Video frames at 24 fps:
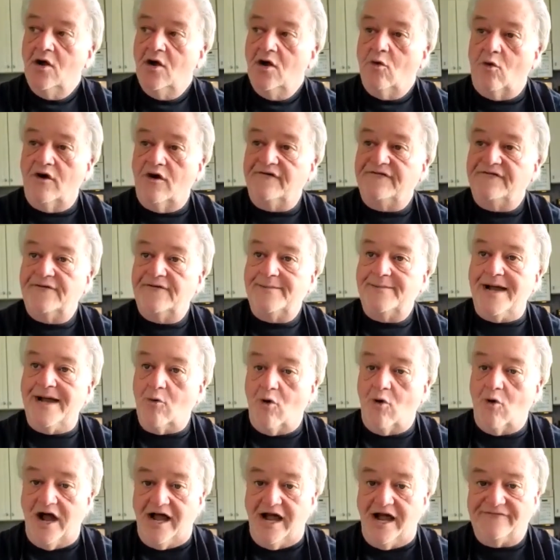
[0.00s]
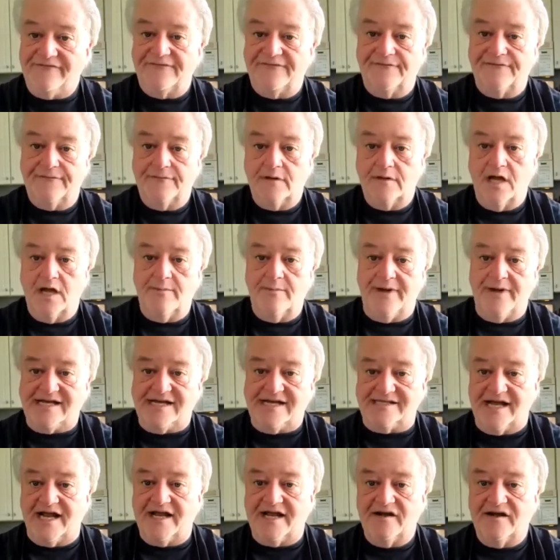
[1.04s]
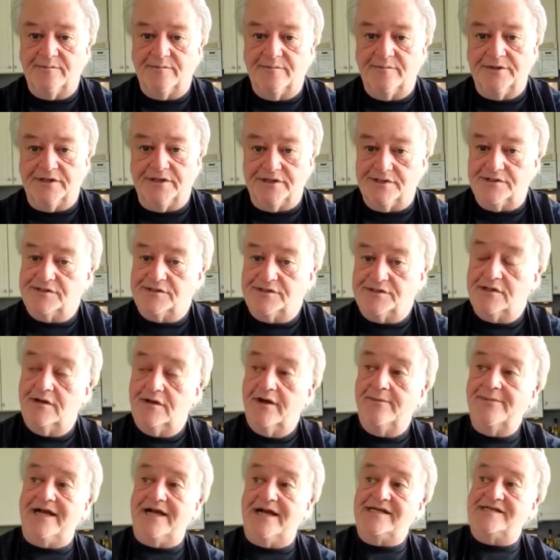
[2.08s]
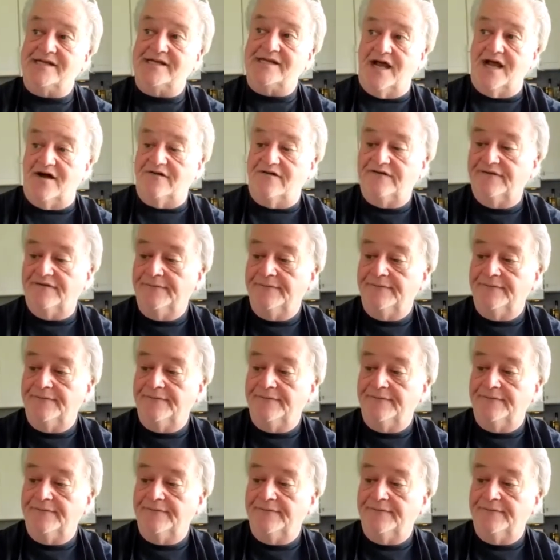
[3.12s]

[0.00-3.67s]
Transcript: one for my wife, my executive producer, and myself.